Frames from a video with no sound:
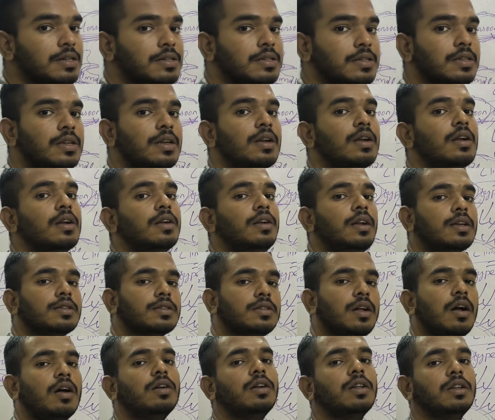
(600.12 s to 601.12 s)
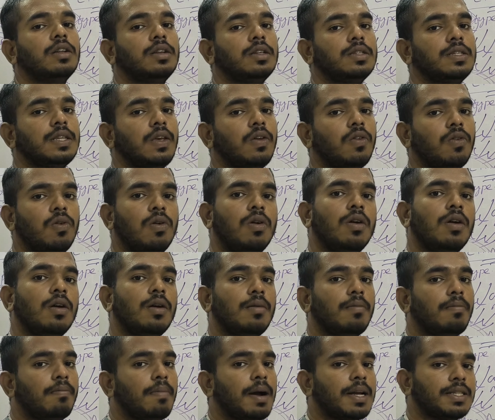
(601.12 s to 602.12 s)
Ghats does not receive
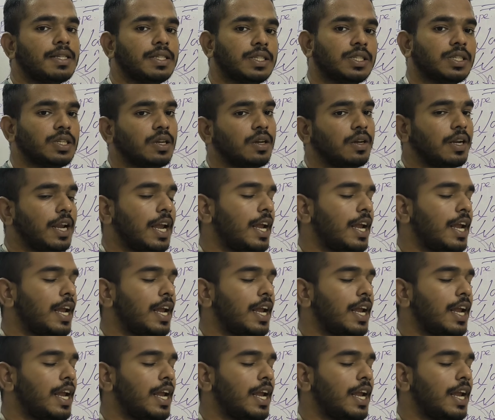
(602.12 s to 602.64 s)
much